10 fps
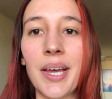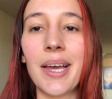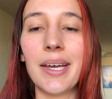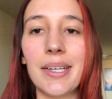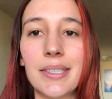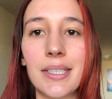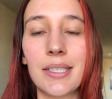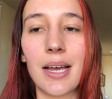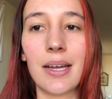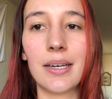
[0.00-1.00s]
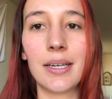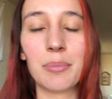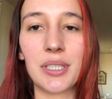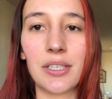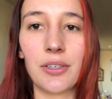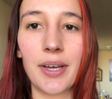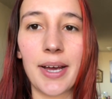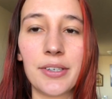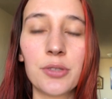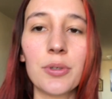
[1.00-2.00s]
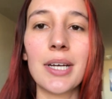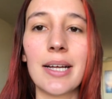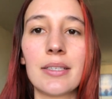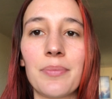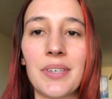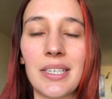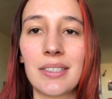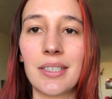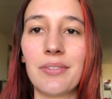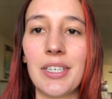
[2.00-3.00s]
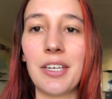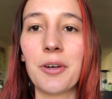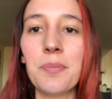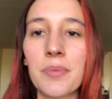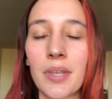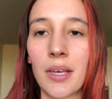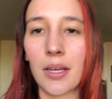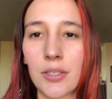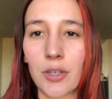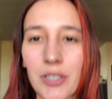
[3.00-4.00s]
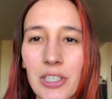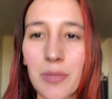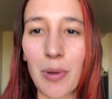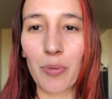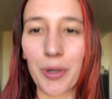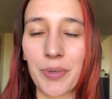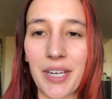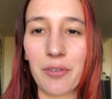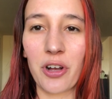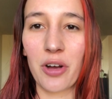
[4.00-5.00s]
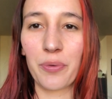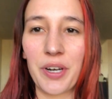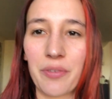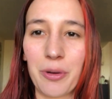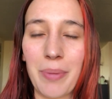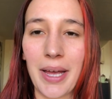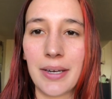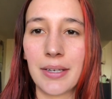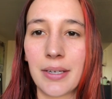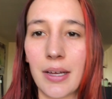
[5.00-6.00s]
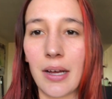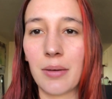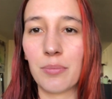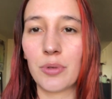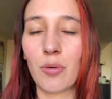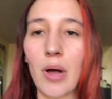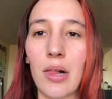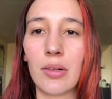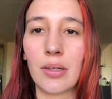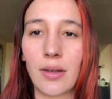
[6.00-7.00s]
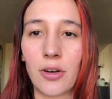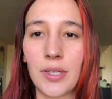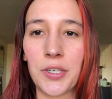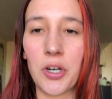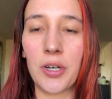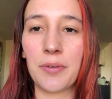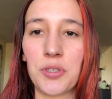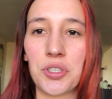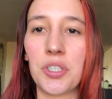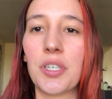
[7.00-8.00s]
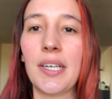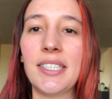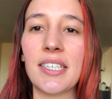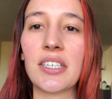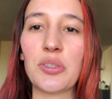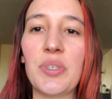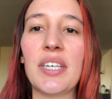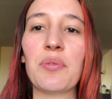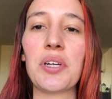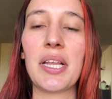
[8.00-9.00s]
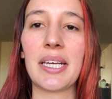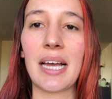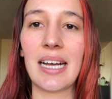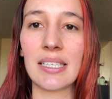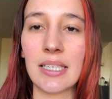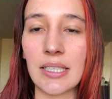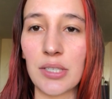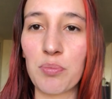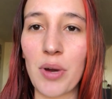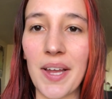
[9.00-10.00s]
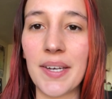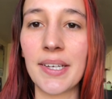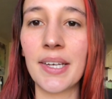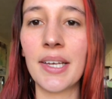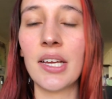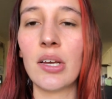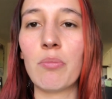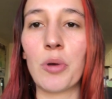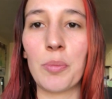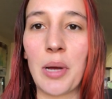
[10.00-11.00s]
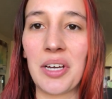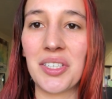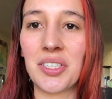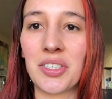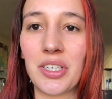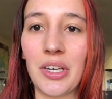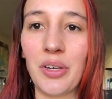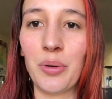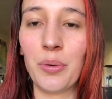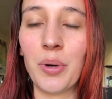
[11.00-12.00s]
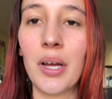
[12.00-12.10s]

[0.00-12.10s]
Hey, this is editing Matilde. I just want to add something to the video. So I talked about why we never got rid of our bed. Well, earlier on, it wasn't a good idea because we didn't want to, like, accidentally spread more bugs to